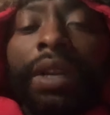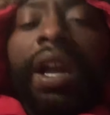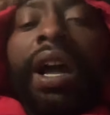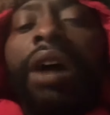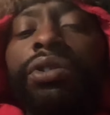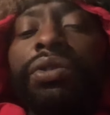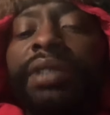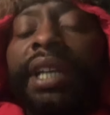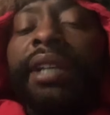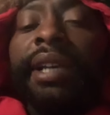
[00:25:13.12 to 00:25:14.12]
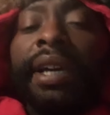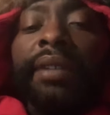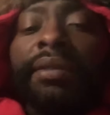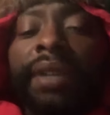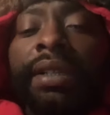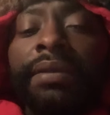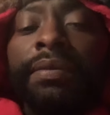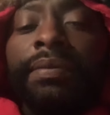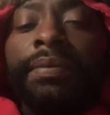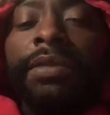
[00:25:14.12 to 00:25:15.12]
How would you take that, right?
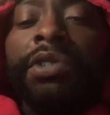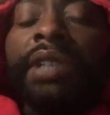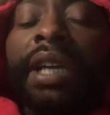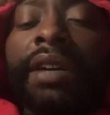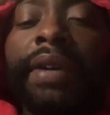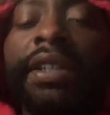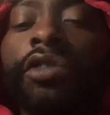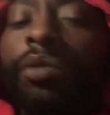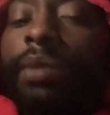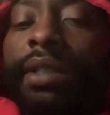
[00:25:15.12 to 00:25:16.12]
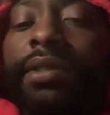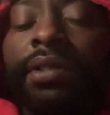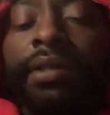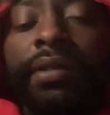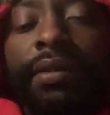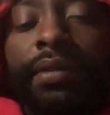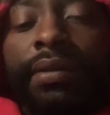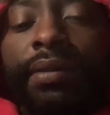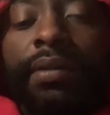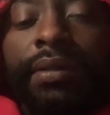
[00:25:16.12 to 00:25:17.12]
You sacrifice so much.
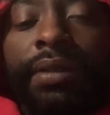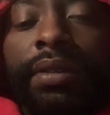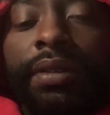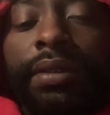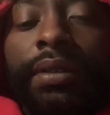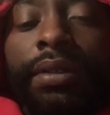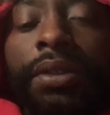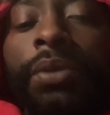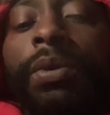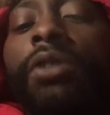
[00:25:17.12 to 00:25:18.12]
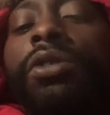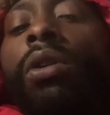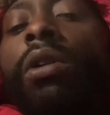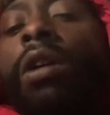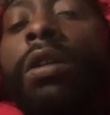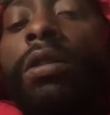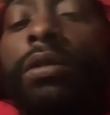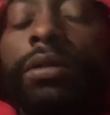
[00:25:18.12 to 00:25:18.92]
You work so hard.